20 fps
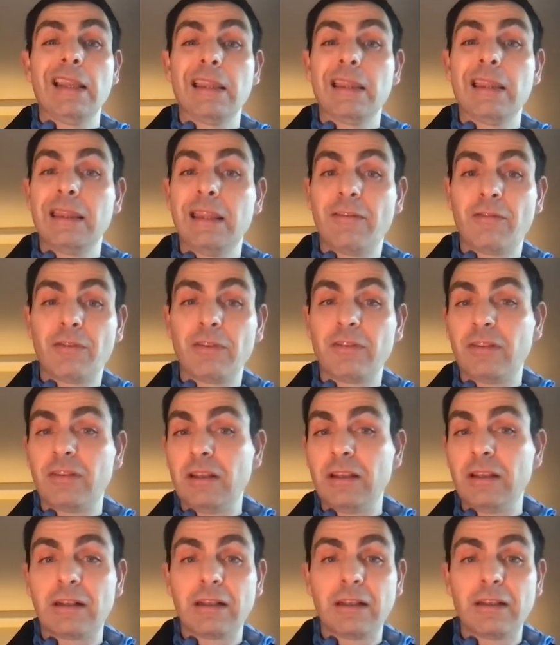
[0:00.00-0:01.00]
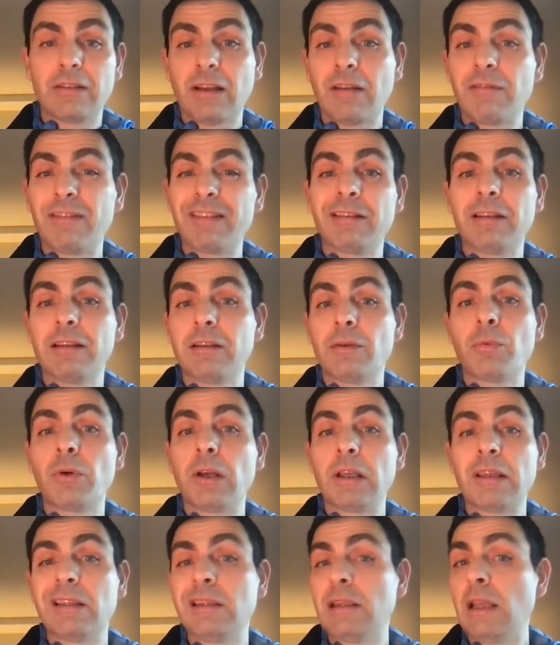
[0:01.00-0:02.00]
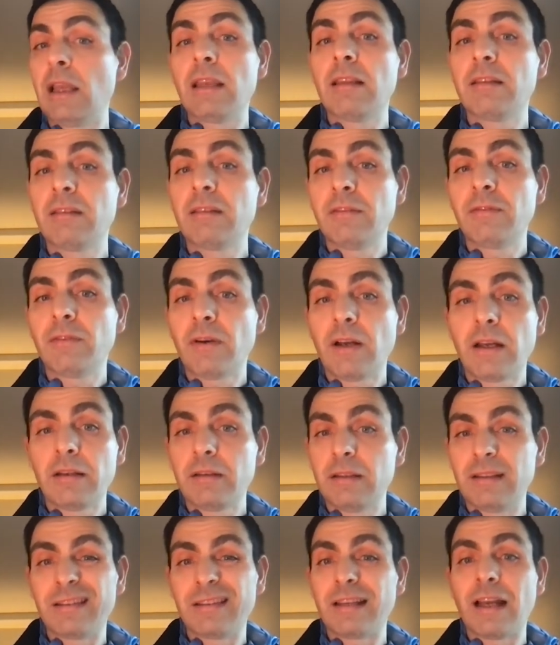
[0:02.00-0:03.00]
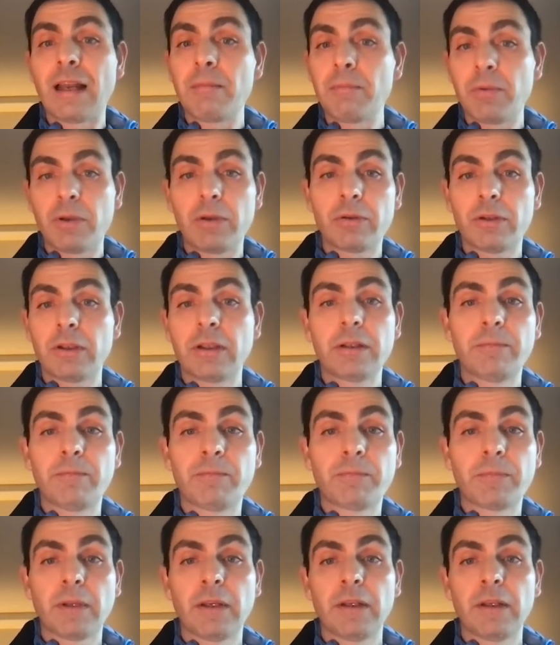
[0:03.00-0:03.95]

Difference here is obviously the way the day is defined, the time period.